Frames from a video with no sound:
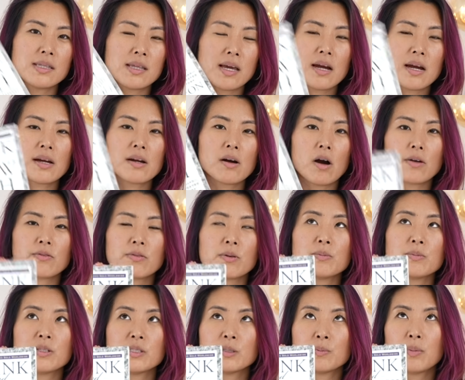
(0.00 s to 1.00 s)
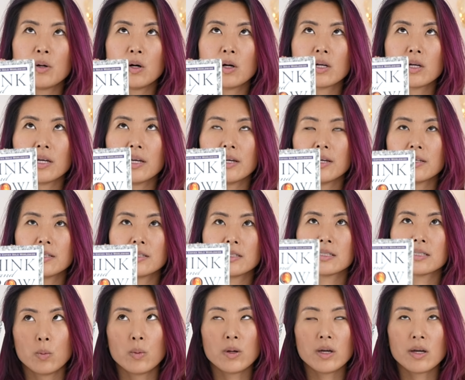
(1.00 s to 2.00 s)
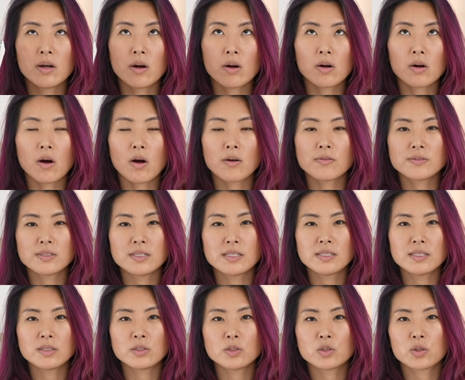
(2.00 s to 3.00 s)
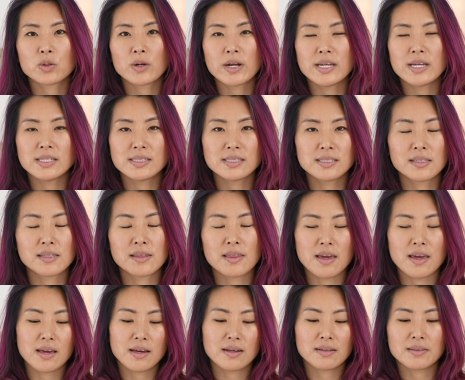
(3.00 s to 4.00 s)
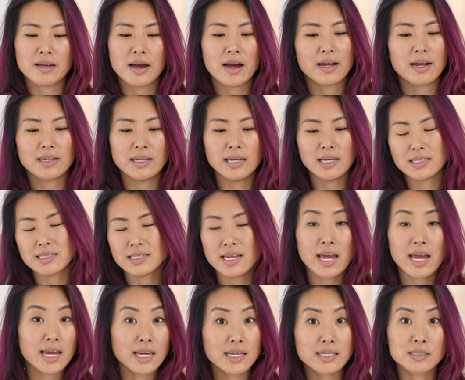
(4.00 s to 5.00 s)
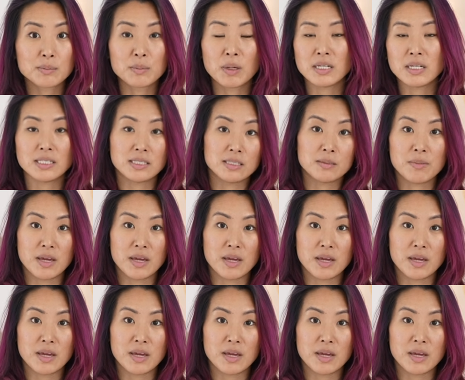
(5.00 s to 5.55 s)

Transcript: thing I got from this book is we are often trained to think that it takes money to